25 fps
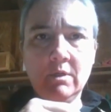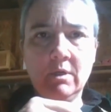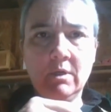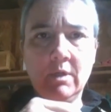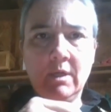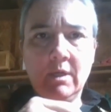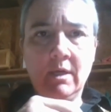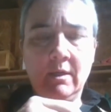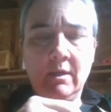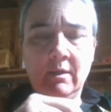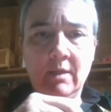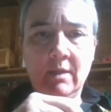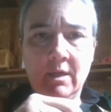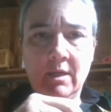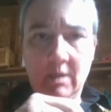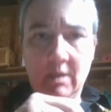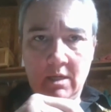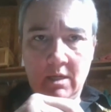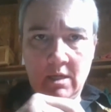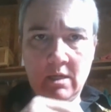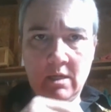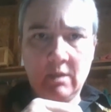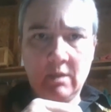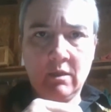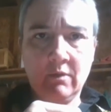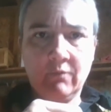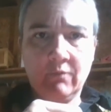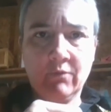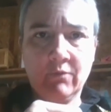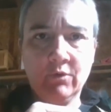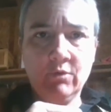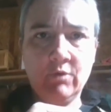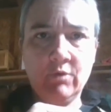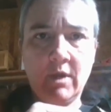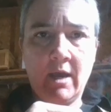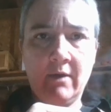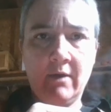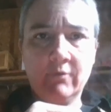and then eat the
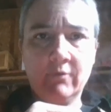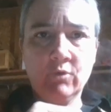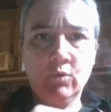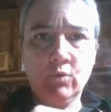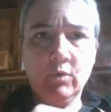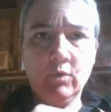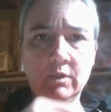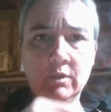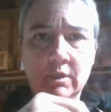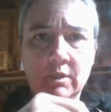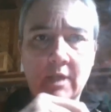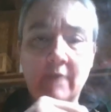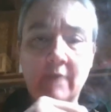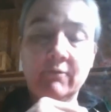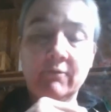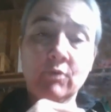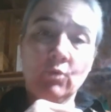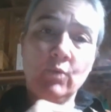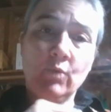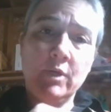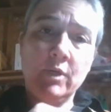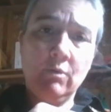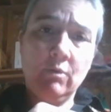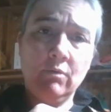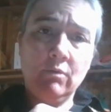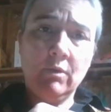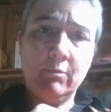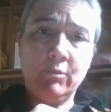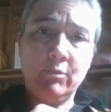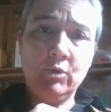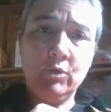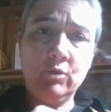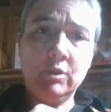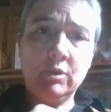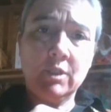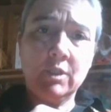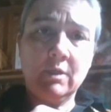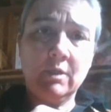fruit afterwards. After we do the
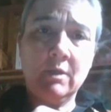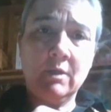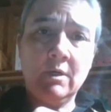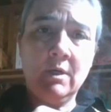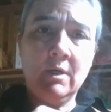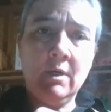puja,